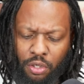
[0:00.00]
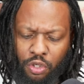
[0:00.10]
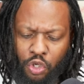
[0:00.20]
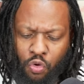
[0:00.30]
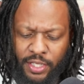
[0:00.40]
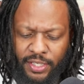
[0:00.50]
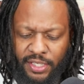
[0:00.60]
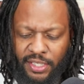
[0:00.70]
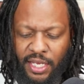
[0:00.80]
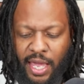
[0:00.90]
you can
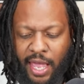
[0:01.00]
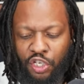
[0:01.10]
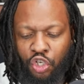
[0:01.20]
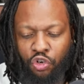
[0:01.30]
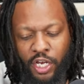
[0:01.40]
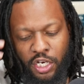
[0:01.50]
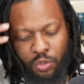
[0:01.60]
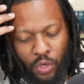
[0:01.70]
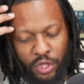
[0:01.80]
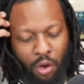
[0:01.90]
see a trend
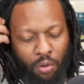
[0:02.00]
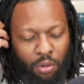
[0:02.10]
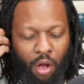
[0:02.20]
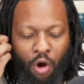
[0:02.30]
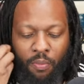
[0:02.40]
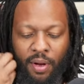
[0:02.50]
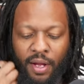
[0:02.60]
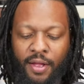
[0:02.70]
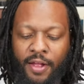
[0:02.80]
with Oklahoma